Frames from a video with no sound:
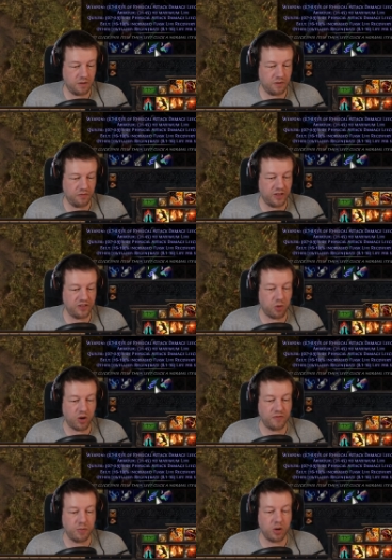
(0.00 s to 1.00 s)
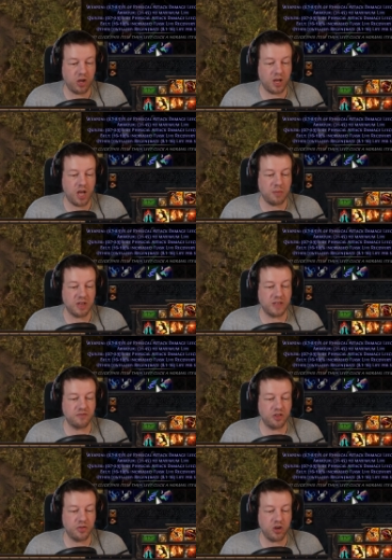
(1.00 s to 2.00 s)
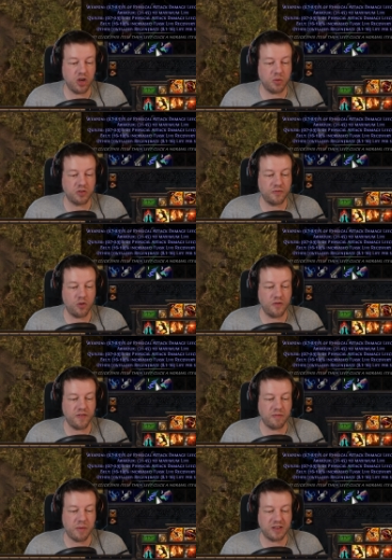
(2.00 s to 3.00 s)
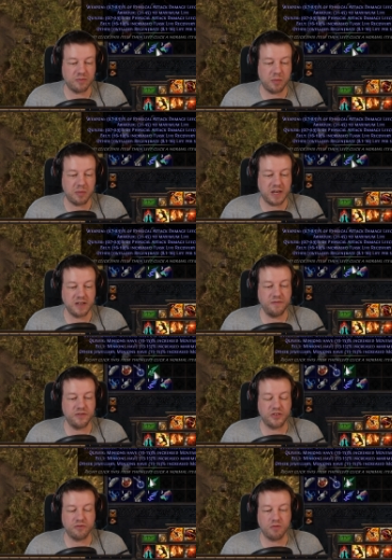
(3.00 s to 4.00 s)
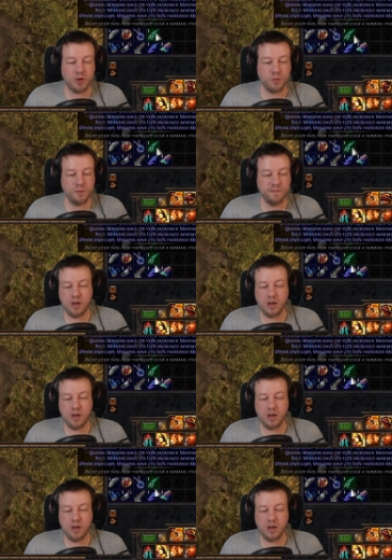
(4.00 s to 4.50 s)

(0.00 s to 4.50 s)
This one, if you put it on armor, gives you 31 to 45 maximum life as its roll.